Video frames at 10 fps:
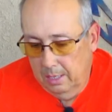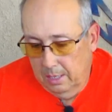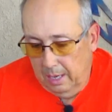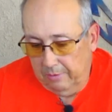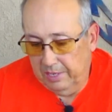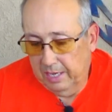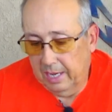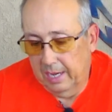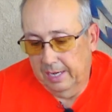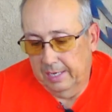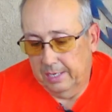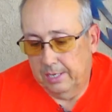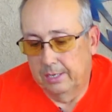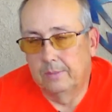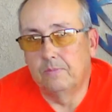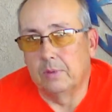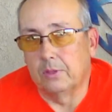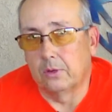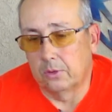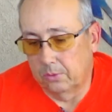I've seen guys in
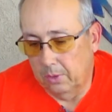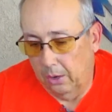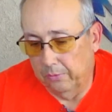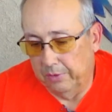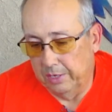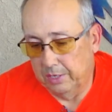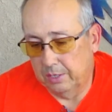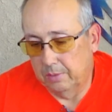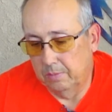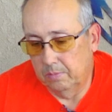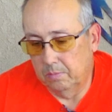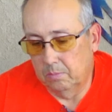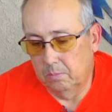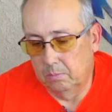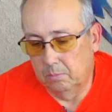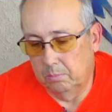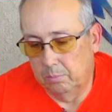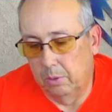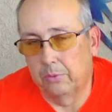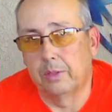their RVs,
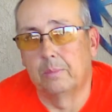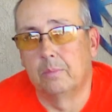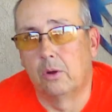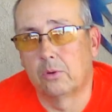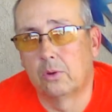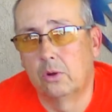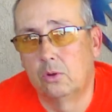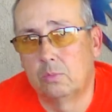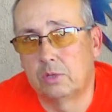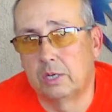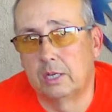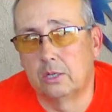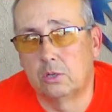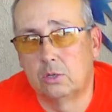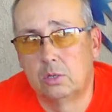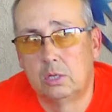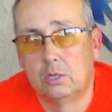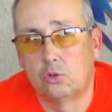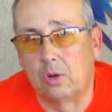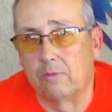both in motorhomes and in
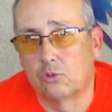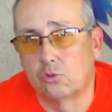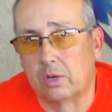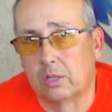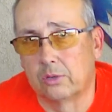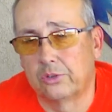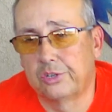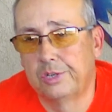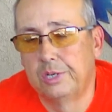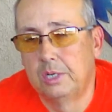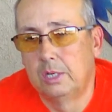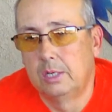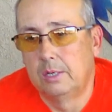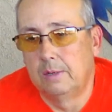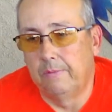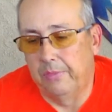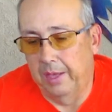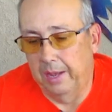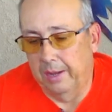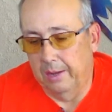travel trailers,
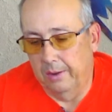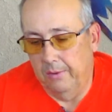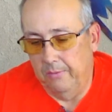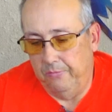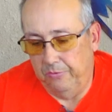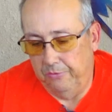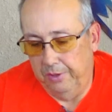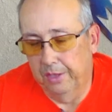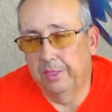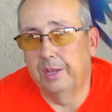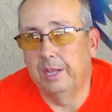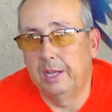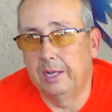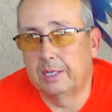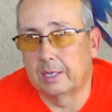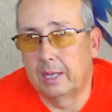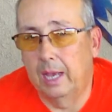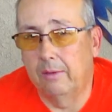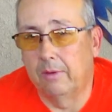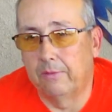that feel the need to
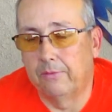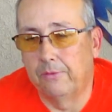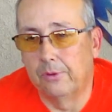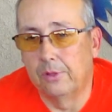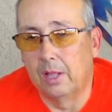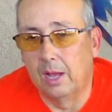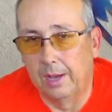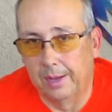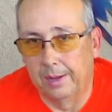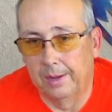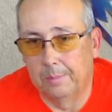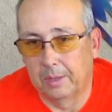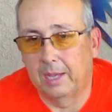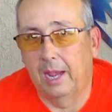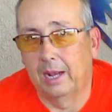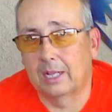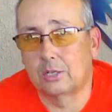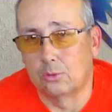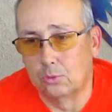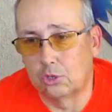have a full-on mechanic's
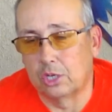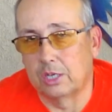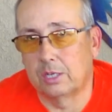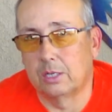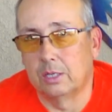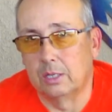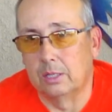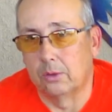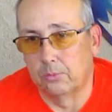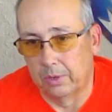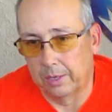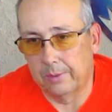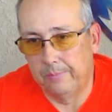tool chest in their rig.